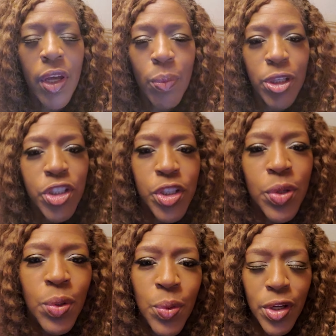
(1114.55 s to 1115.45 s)
It was
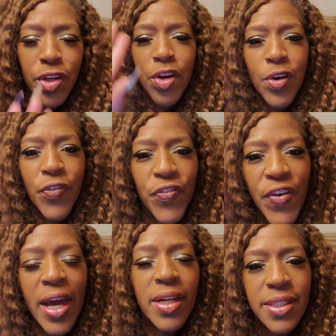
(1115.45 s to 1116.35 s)
you and your
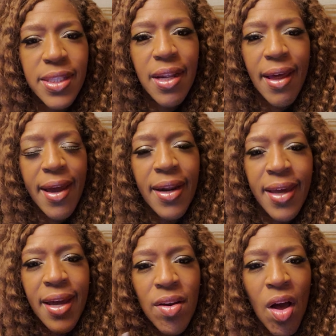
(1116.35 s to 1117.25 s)
fantasy land
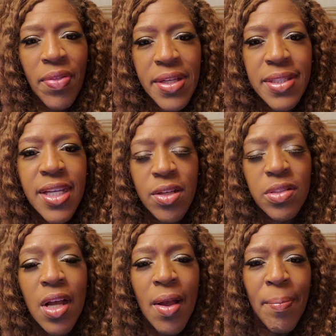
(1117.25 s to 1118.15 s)
and getting all these
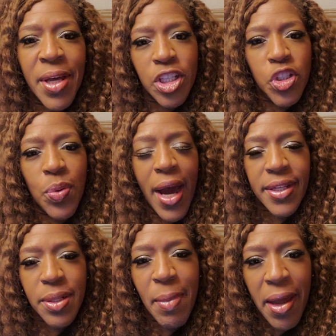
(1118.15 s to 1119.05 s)
deals because you
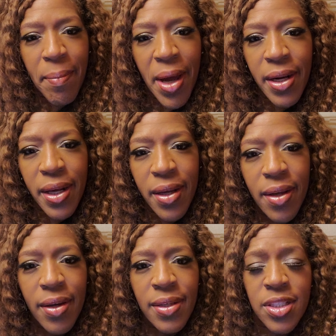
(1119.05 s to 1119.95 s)
had to make money
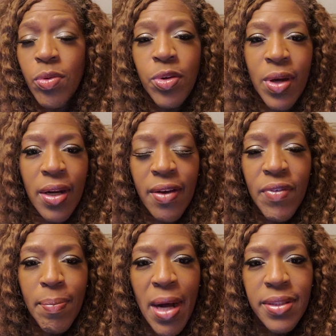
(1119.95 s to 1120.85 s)
so you could
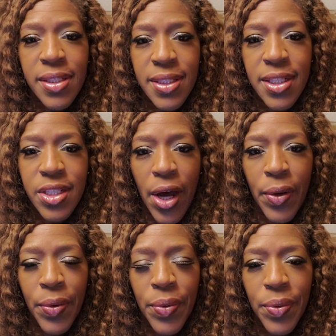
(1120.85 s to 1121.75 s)
live in
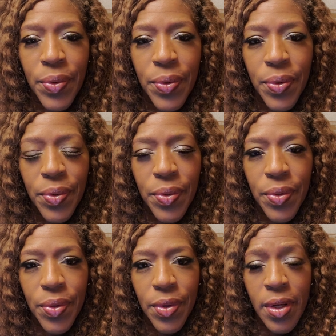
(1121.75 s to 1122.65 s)
Montecito.
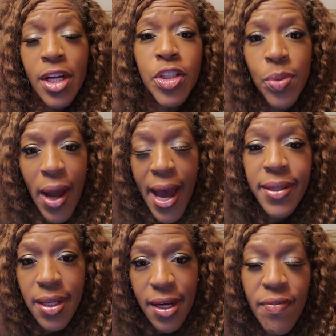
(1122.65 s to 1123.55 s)
Because you
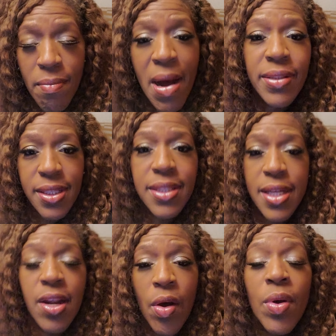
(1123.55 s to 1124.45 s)
have to live in
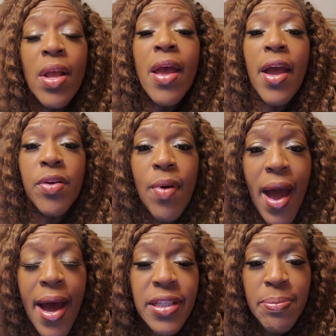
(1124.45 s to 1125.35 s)
Montecito and you
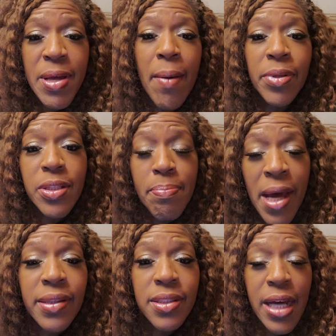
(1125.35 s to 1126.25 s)
have to be able to
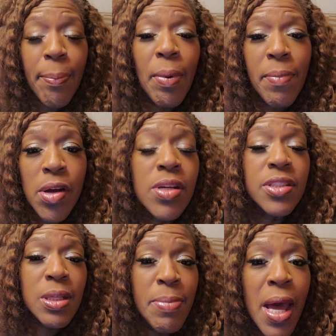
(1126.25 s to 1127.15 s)
make the type of
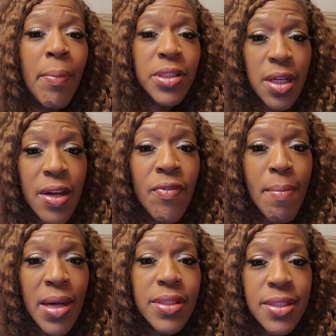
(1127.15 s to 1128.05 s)
millions to be able to live
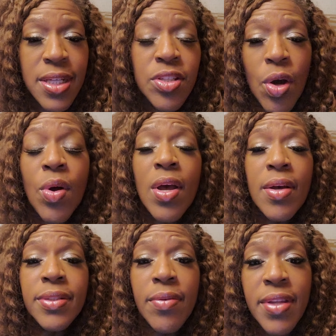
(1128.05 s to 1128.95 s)
in Montecito.
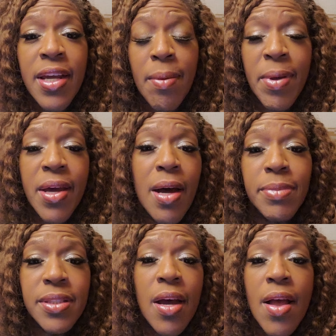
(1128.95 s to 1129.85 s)
So then it
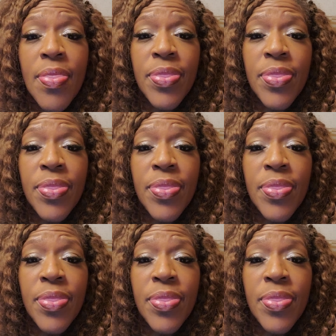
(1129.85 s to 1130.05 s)
becomes